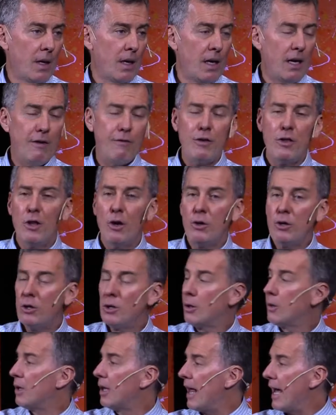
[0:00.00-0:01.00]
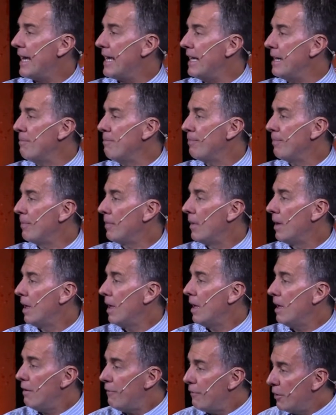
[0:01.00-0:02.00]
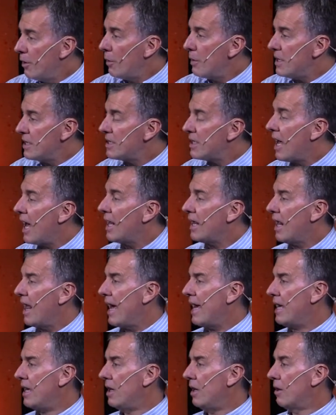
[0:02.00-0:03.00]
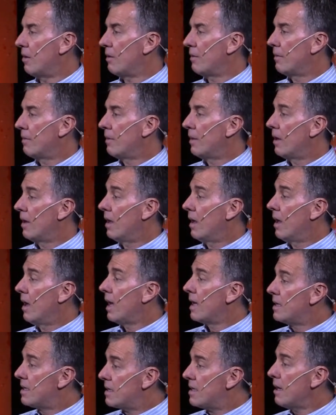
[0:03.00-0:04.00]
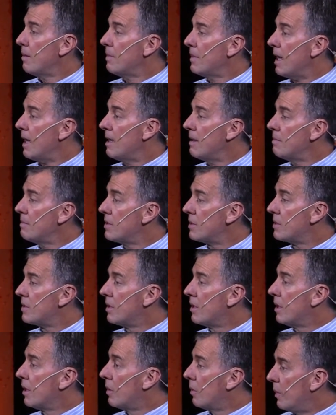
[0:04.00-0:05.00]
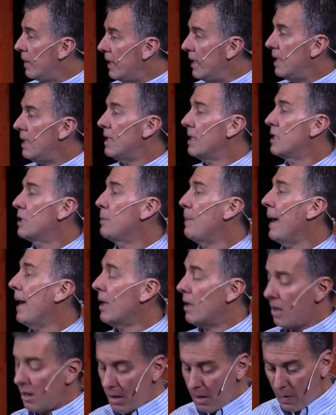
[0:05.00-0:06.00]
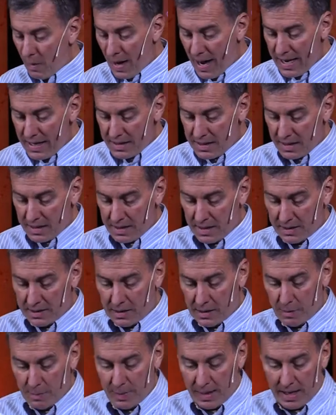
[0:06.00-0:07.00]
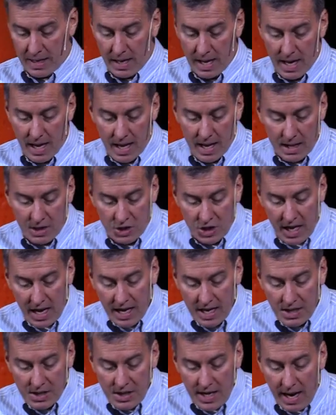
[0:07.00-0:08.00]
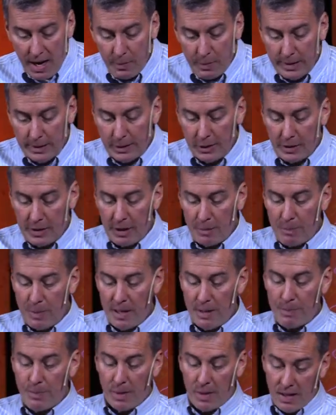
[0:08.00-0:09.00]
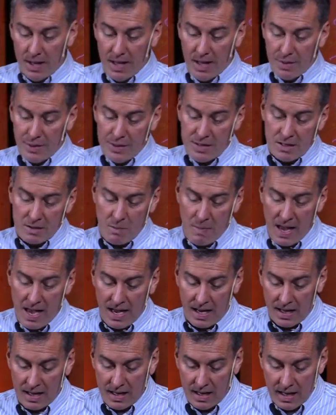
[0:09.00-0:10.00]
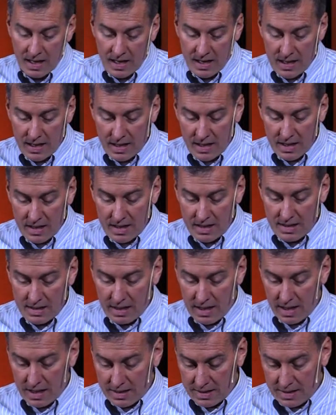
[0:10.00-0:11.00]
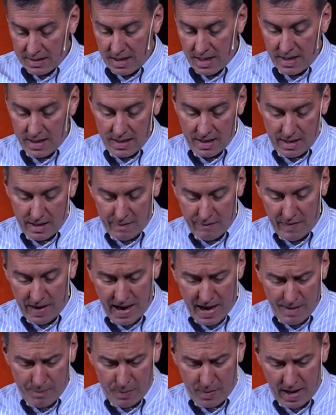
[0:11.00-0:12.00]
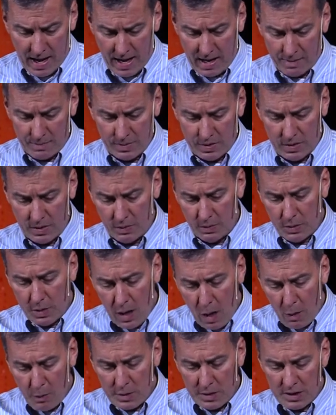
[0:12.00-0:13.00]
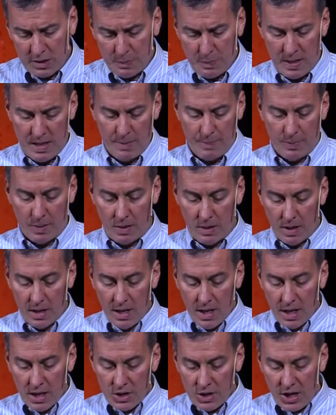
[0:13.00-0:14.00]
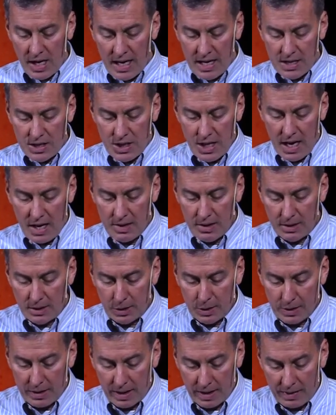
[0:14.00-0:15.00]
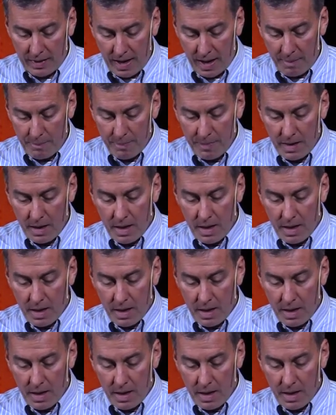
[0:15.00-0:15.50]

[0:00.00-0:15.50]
Even though you don't like him, even though he's not like you. And sometimes we need to expand our horizons a little bit and change how we look at people. This man is a son of Abraham too. Notice people. Change how you look at them.